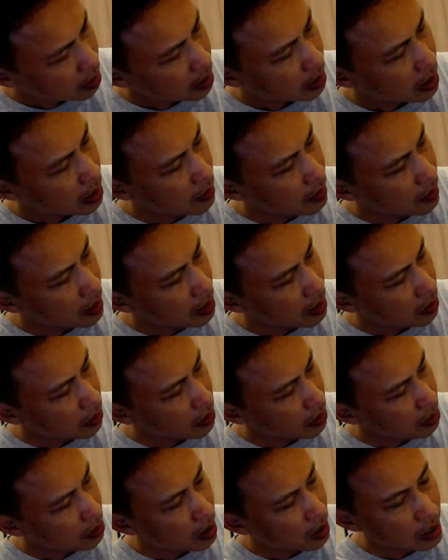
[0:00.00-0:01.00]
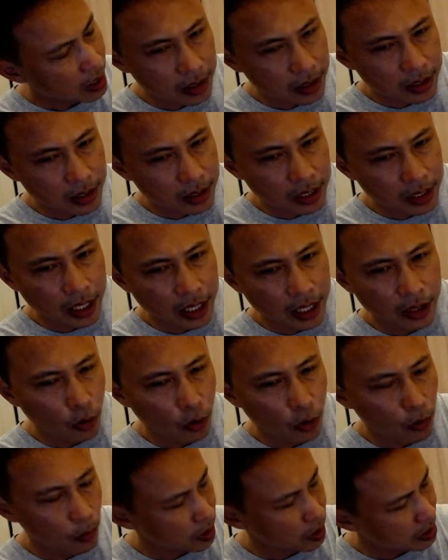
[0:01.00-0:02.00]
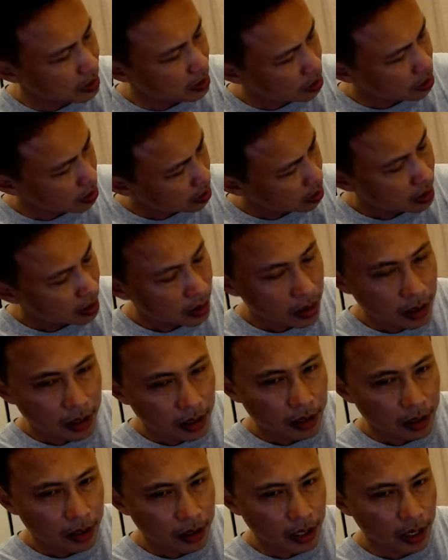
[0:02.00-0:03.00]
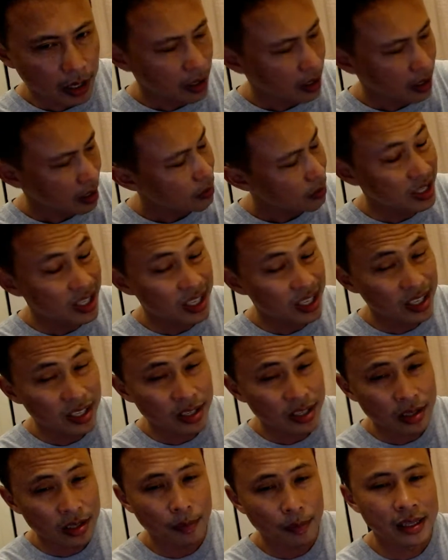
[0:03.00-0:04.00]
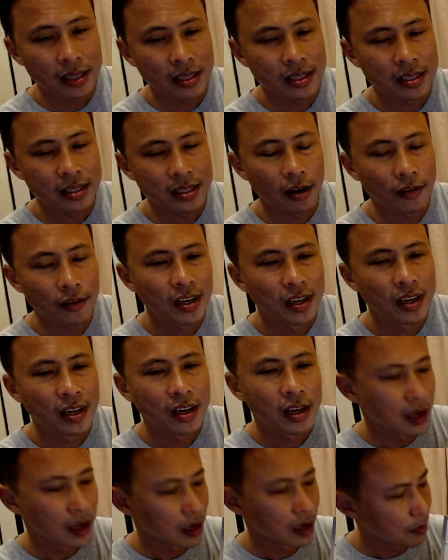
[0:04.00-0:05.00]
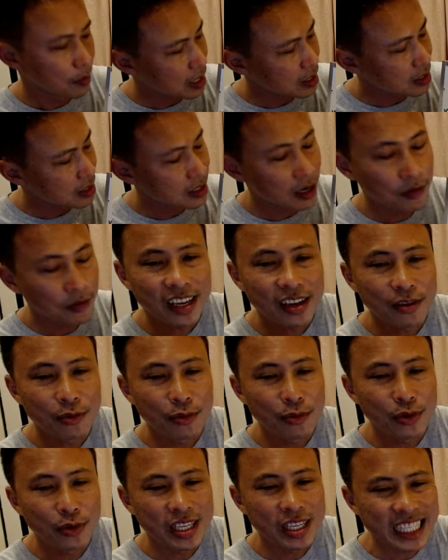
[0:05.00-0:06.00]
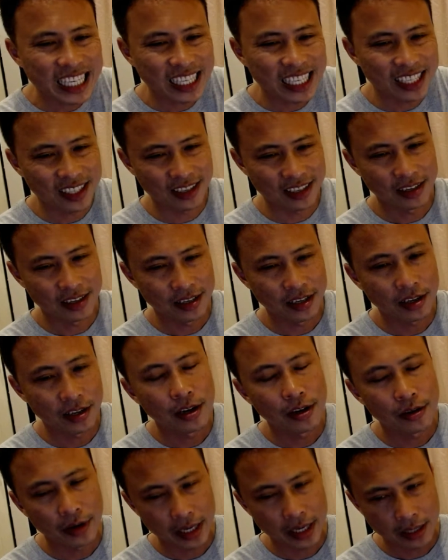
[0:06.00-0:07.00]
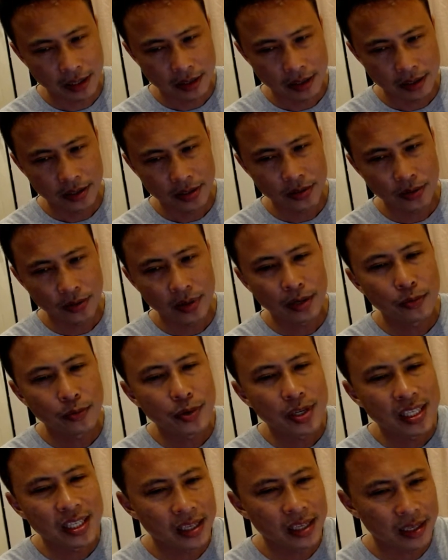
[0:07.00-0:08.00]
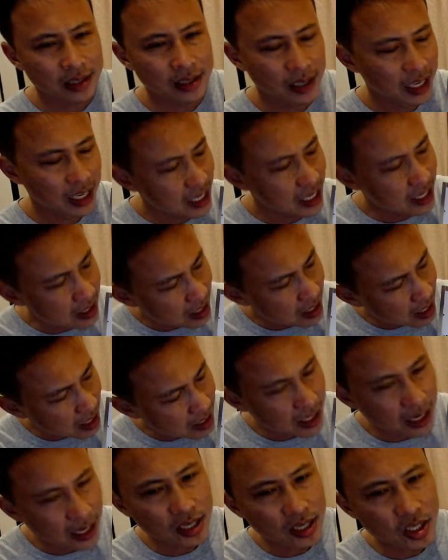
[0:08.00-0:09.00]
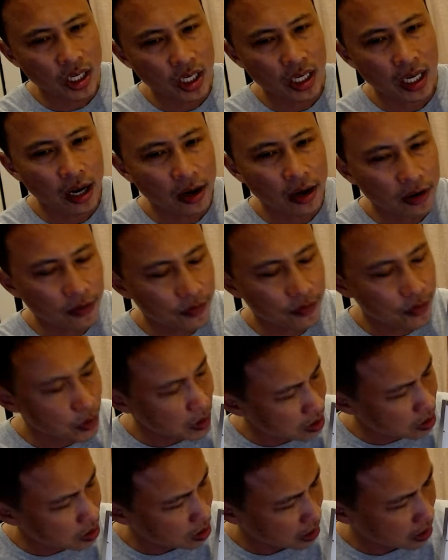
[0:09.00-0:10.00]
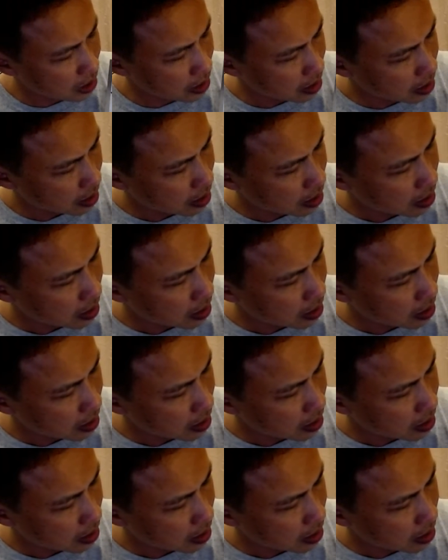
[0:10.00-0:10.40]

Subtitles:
Now I go across the 10 ohm resistor. Okay, resistor by itself resists the current. So it resists. It takes energy out of your circuit.